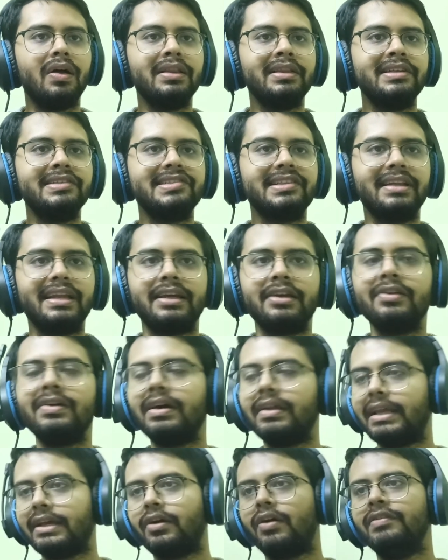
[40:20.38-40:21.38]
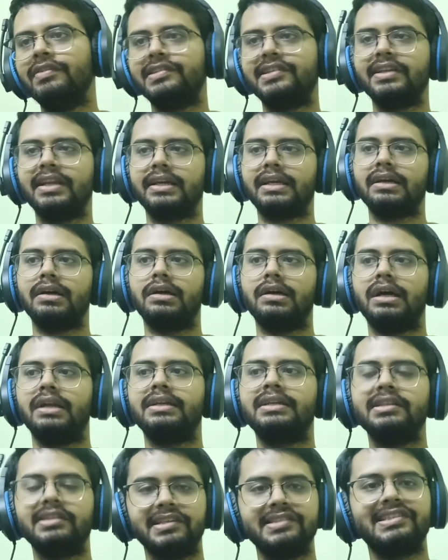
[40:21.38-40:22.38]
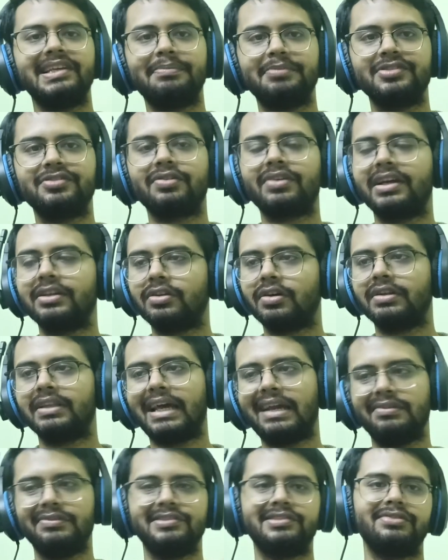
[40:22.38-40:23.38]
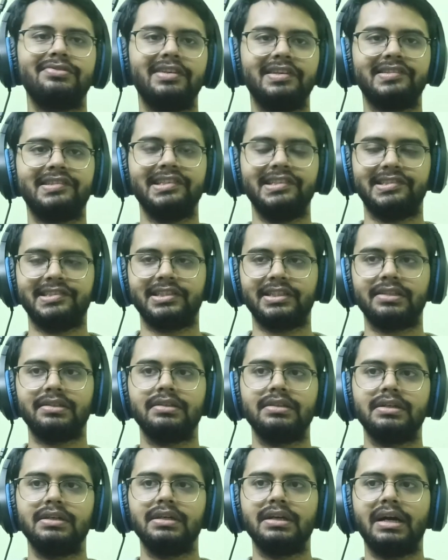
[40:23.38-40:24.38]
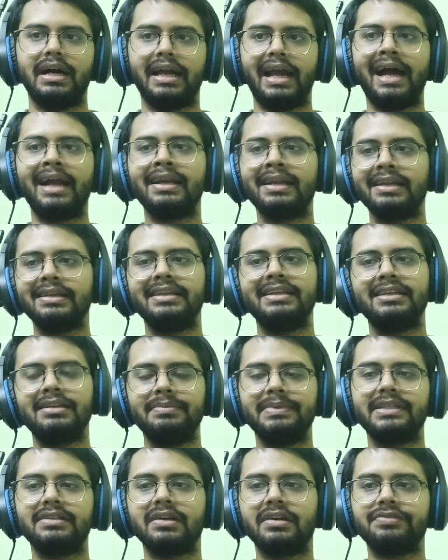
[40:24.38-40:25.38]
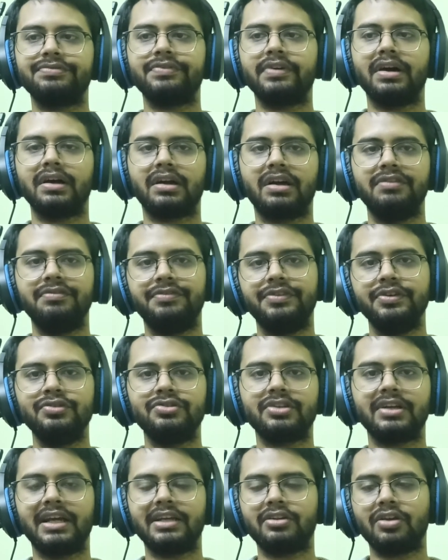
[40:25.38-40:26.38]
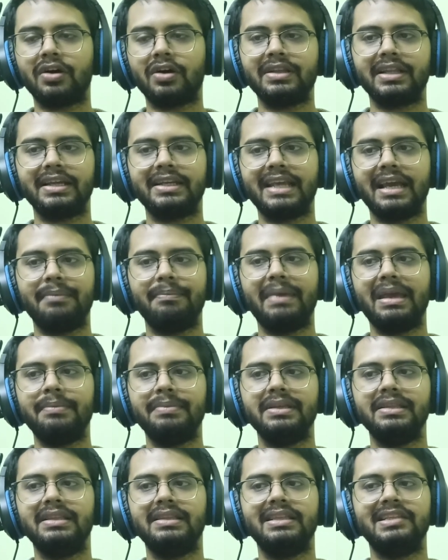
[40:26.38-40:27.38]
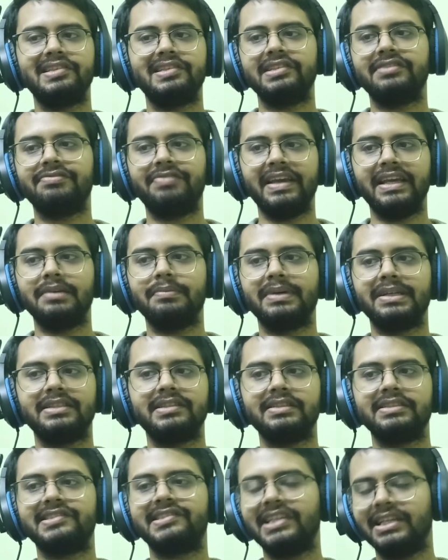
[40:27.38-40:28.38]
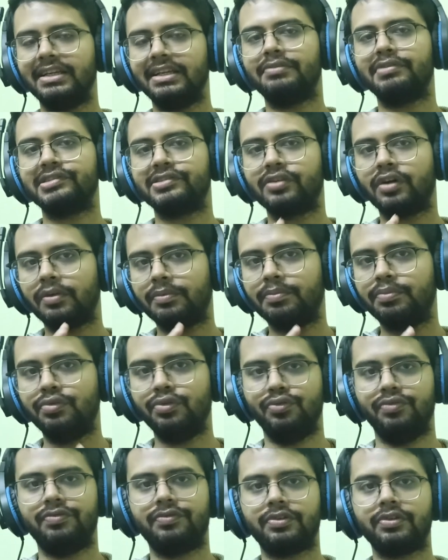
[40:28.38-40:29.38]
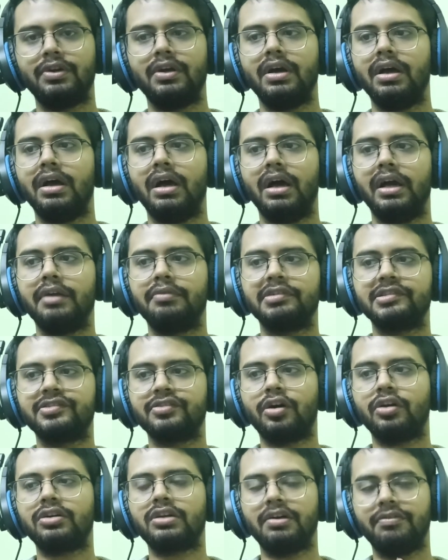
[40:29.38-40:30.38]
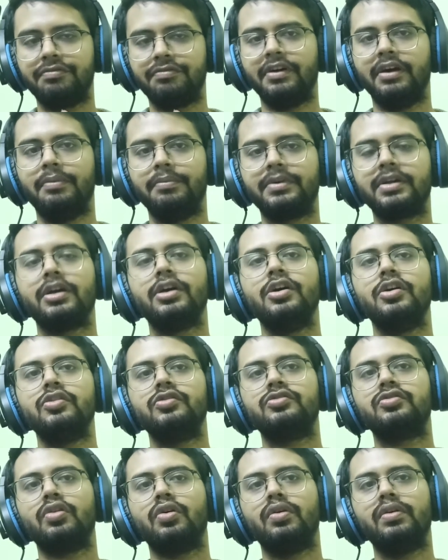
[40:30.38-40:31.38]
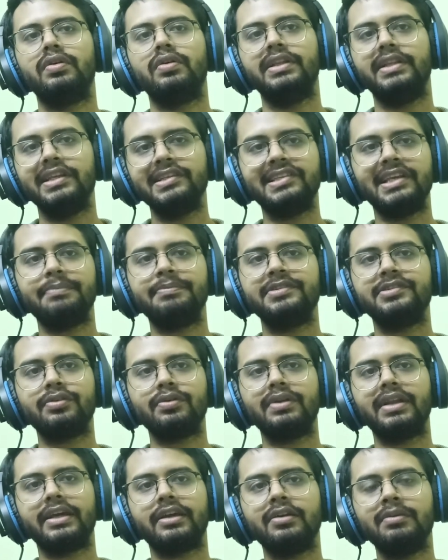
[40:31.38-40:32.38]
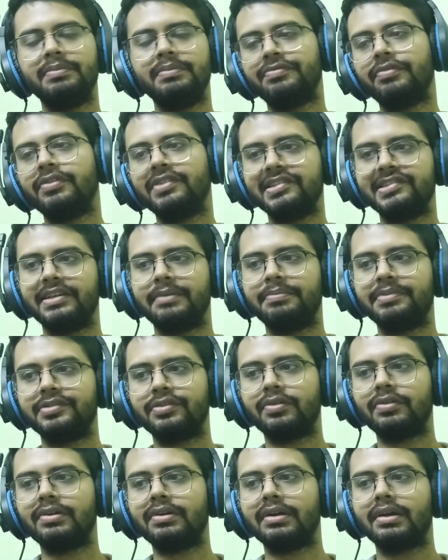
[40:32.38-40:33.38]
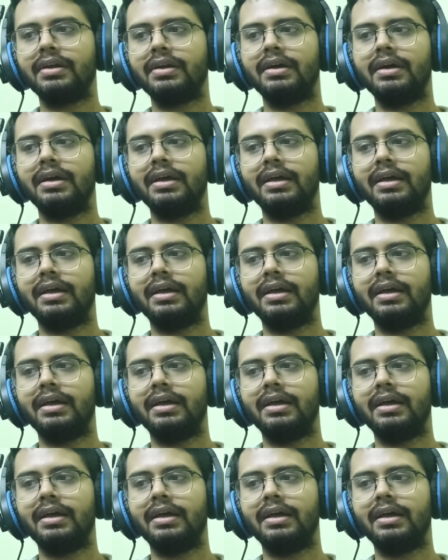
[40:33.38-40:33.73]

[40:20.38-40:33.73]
all this, like, you know, like obviously, like until this episode, I thought that was the real sister. I had a little bit of a confusion. I thought that, yeah, maybe this is fake, but still it was not proved. It was not confirmed. So in this episode, like, you know, before this episode,